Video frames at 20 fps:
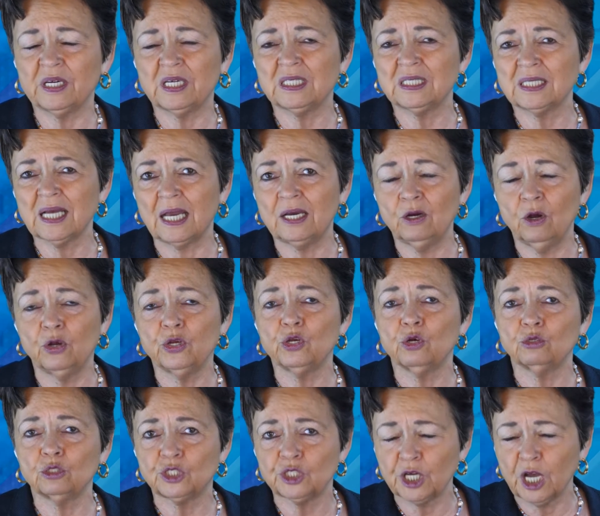Because I know
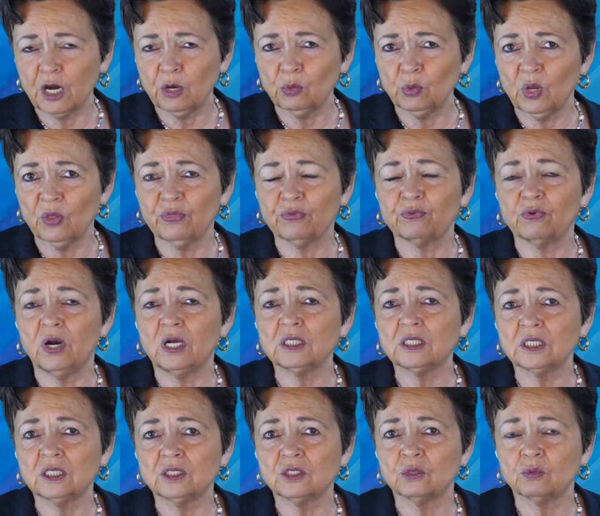your general
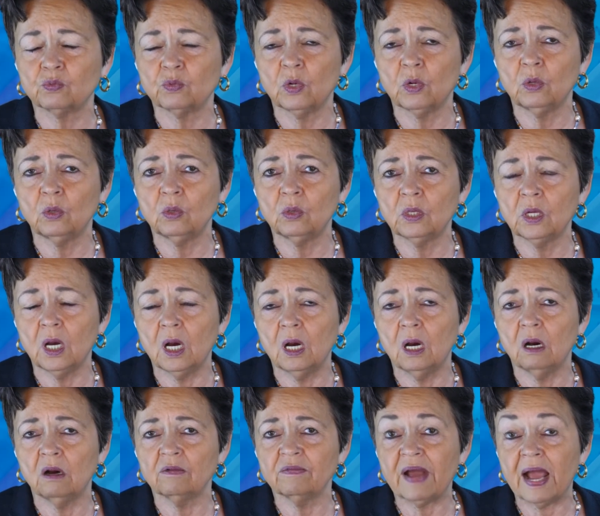thrust is the role
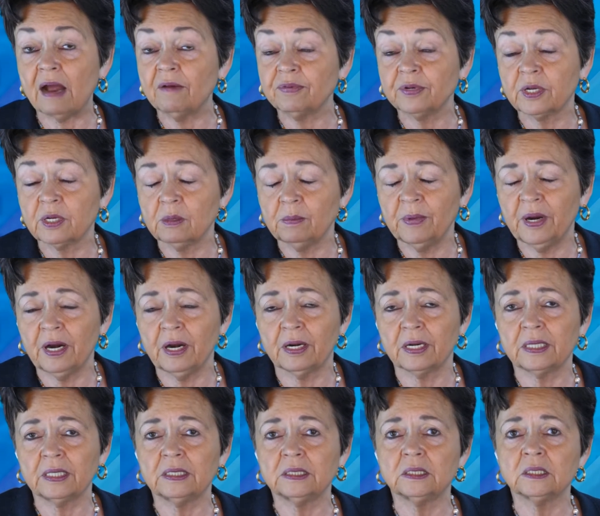of African
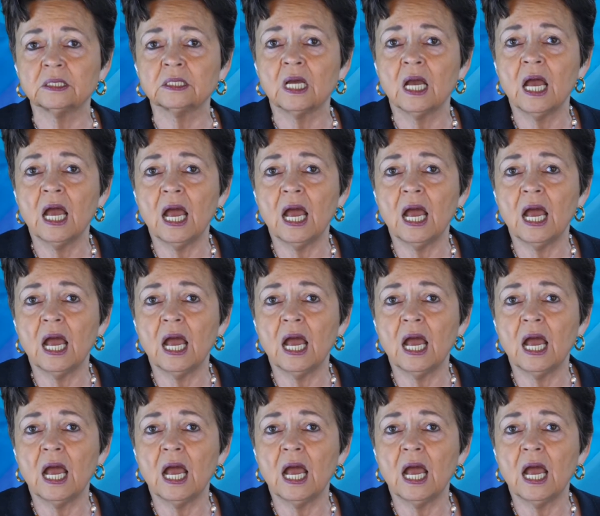Americans